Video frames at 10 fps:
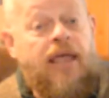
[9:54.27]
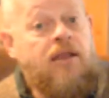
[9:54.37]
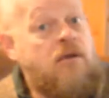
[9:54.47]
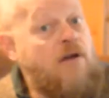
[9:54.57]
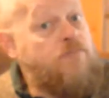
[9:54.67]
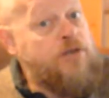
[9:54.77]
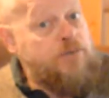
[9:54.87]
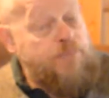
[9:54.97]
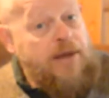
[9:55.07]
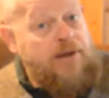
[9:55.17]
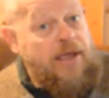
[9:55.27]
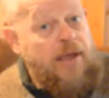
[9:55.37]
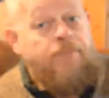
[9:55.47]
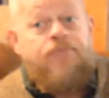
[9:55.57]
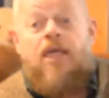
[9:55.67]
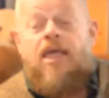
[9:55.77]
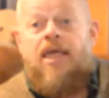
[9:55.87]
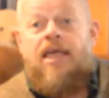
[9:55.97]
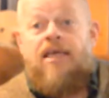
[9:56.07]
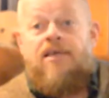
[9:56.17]
And government spending
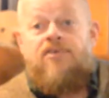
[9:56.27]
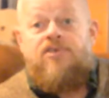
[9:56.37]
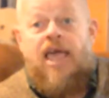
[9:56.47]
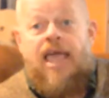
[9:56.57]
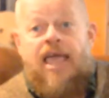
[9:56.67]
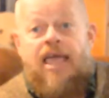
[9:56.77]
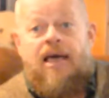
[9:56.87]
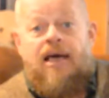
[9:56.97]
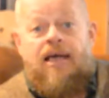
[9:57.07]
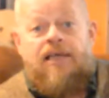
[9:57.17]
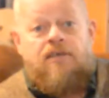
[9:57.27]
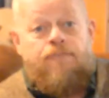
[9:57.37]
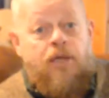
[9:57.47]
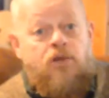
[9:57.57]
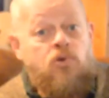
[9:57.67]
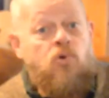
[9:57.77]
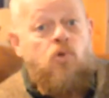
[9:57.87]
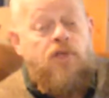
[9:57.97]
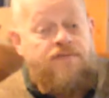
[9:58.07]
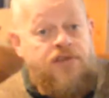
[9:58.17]
is a big
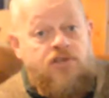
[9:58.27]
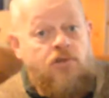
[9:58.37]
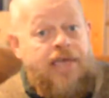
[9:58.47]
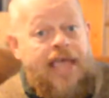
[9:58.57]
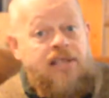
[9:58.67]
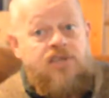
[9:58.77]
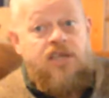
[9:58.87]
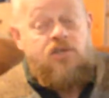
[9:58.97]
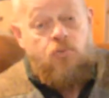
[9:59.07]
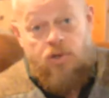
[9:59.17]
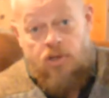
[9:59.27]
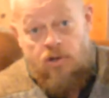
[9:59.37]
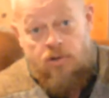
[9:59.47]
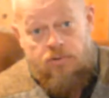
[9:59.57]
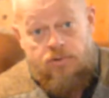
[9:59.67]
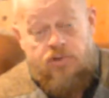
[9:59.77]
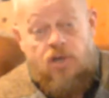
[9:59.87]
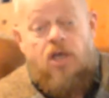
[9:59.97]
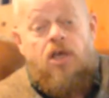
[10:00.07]
tool that fiscal Keynesians will use